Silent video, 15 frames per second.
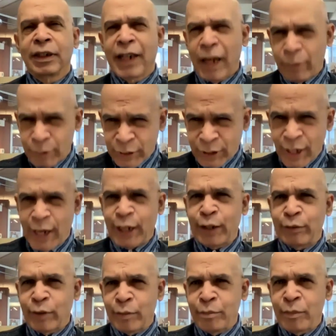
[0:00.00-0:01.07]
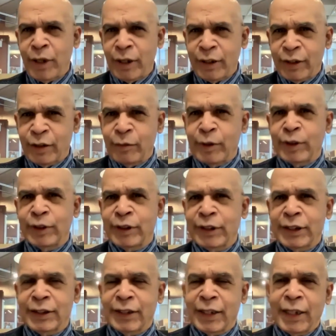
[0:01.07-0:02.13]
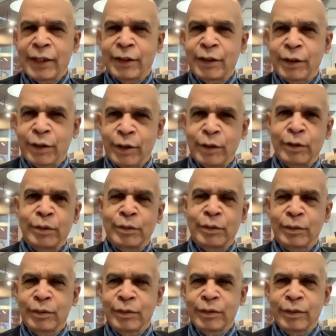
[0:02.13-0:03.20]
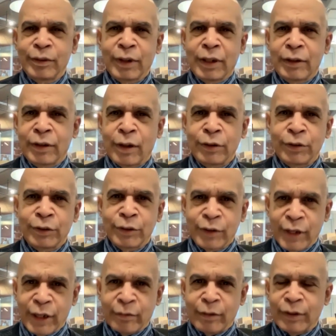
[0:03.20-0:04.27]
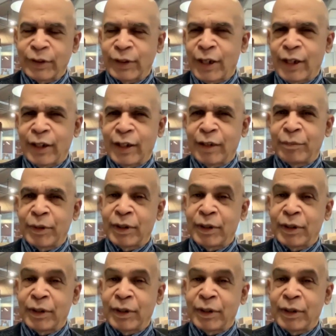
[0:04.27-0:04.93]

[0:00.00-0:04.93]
That was kind of a militaristic thing to do, don't you think, Rosanna?